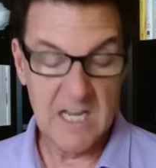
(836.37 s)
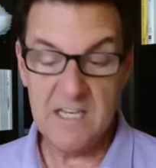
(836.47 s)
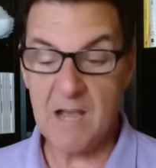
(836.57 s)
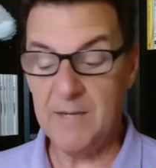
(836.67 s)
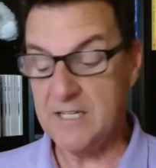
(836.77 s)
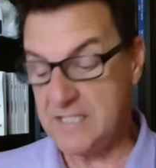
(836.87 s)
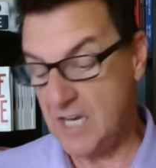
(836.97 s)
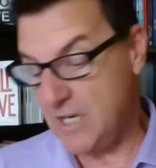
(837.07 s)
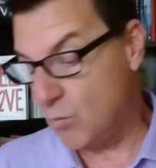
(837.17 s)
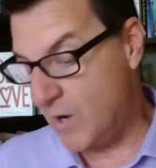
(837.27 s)
Now, I'm going to
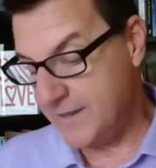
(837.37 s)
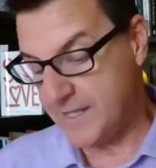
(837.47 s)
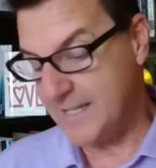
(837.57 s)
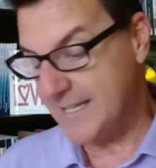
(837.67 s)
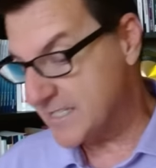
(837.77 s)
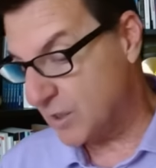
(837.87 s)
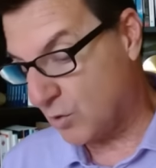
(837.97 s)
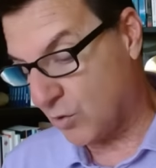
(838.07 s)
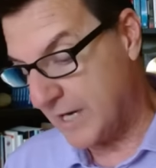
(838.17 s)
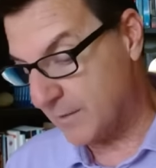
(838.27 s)
tell you one thing that's
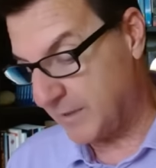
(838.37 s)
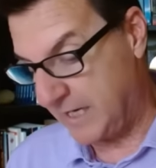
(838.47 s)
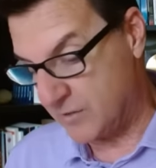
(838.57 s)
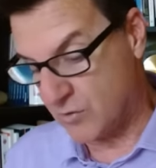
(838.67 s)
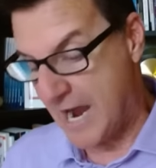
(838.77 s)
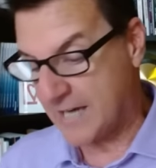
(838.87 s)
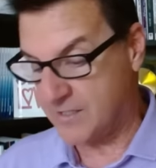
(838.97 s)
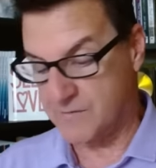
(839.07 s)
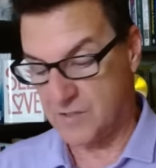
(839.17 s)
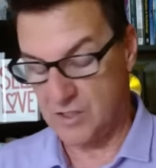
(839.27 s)
incredibly
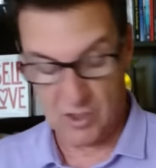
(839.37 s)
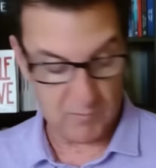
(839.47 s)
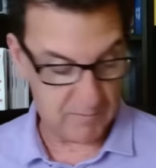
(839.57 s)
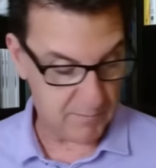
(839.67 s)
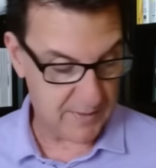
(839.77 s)
attractive to human